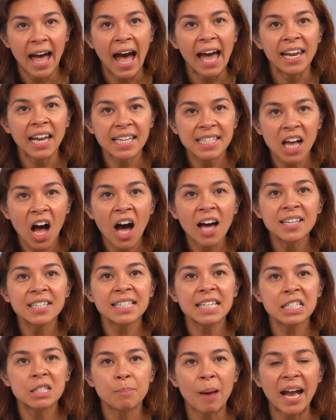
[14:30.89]
And as
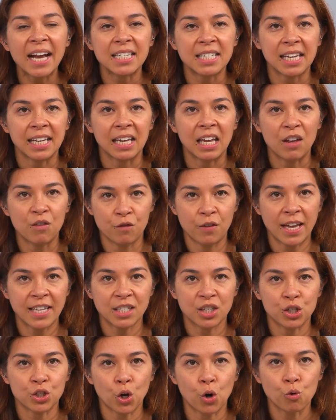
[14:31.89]
unsuspecting
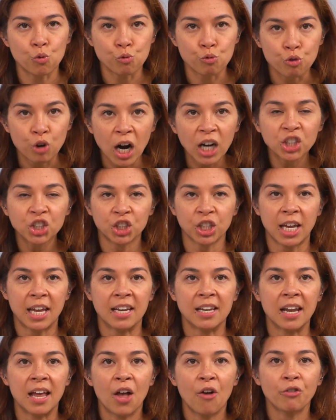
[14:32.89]
investors rush
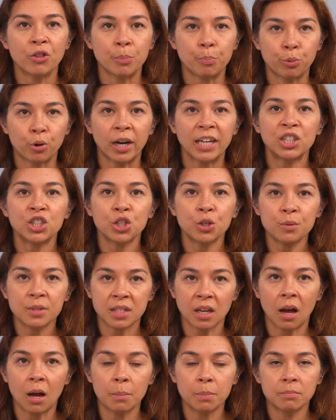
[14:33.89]
in, the price
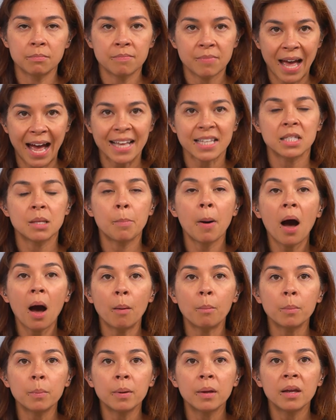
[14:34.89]
shoots up, that's the
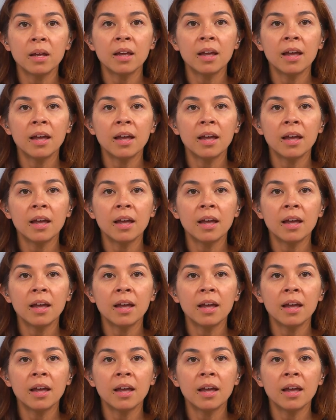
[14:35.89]
pump.